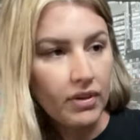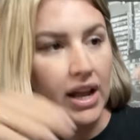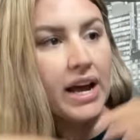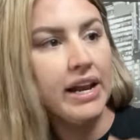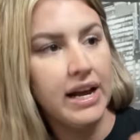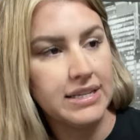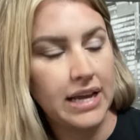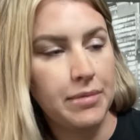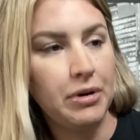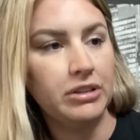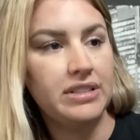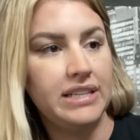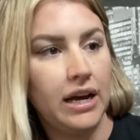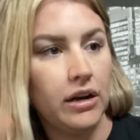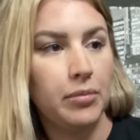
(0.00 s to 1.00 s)
And as I melted
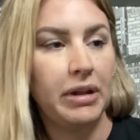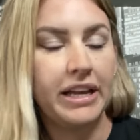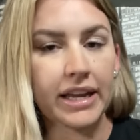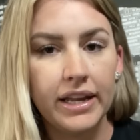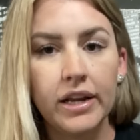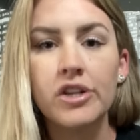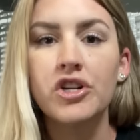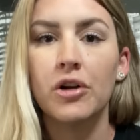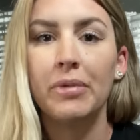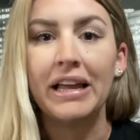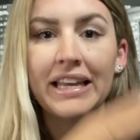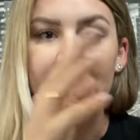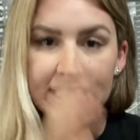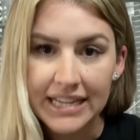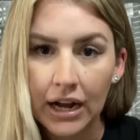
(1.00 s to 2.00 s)
down, I'm like hitting Jer, I'm like,
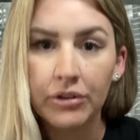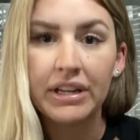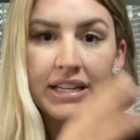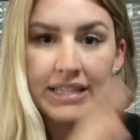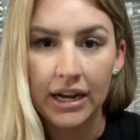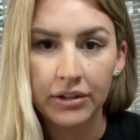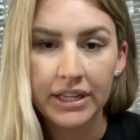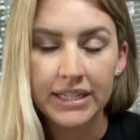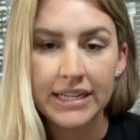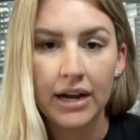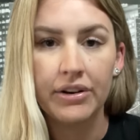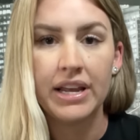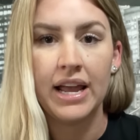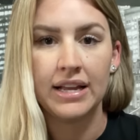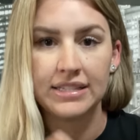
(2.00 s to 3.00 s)
get down, get down, get down.
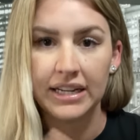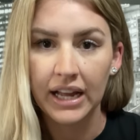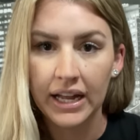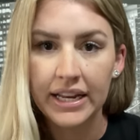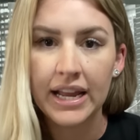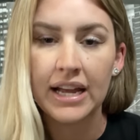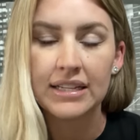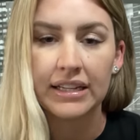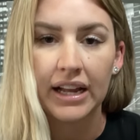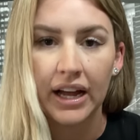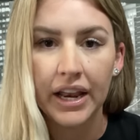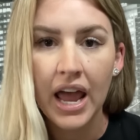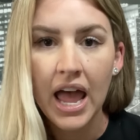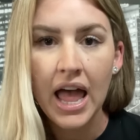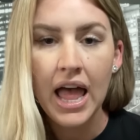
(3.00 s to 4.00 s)
He has a
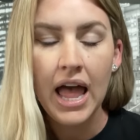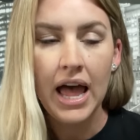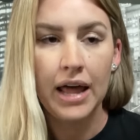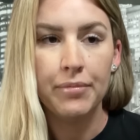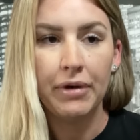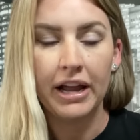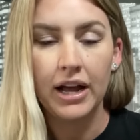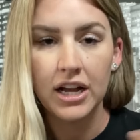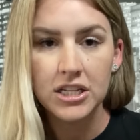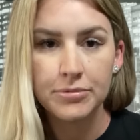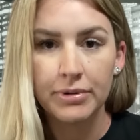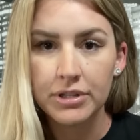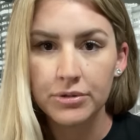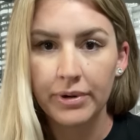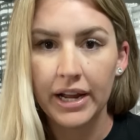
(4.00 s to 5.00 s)
gun. And my
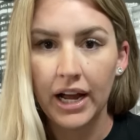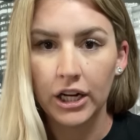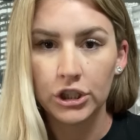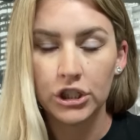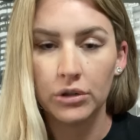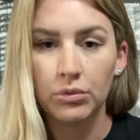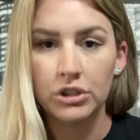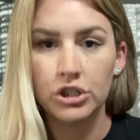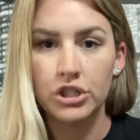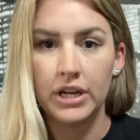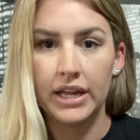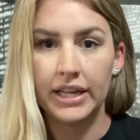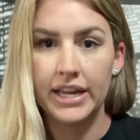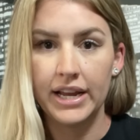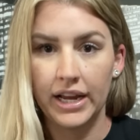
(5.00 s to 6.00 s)
husband's reaction was just,
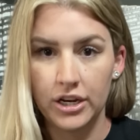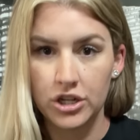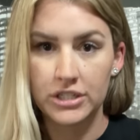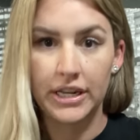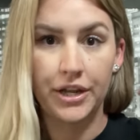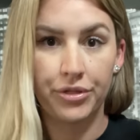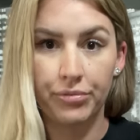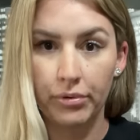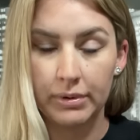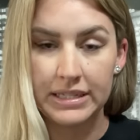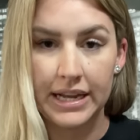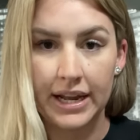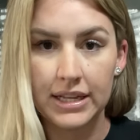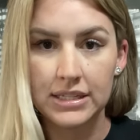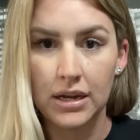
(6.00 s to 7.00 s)
he kind of just like threw his
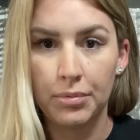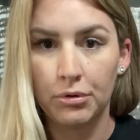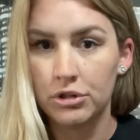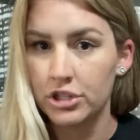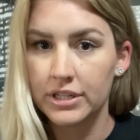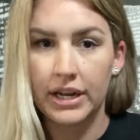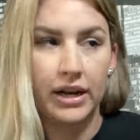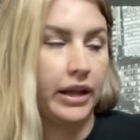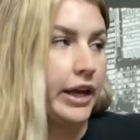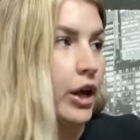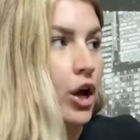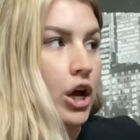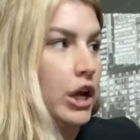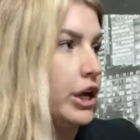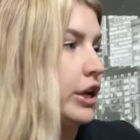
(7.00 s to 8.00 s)
hands up and was just kind of like,
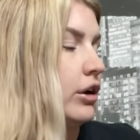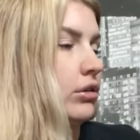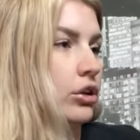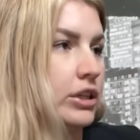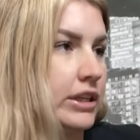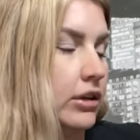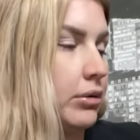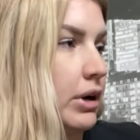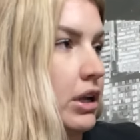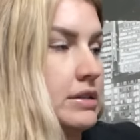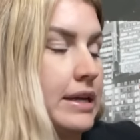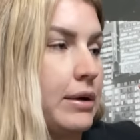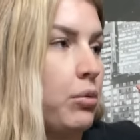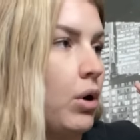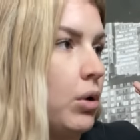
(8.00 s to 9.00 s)
looked down. And I was
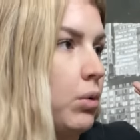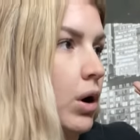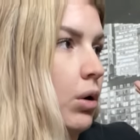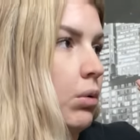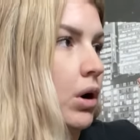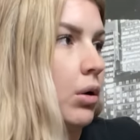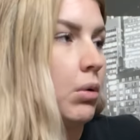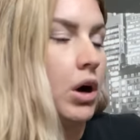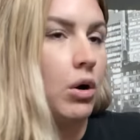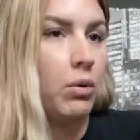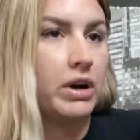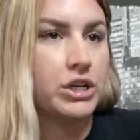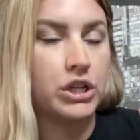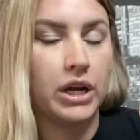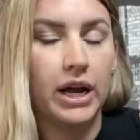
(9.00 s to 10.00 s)
like, whoa,
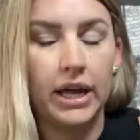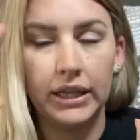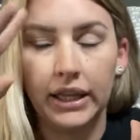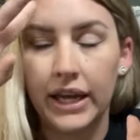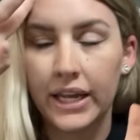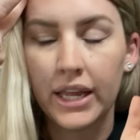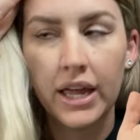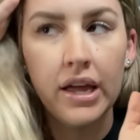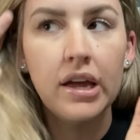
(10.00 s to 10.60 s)
which, and like,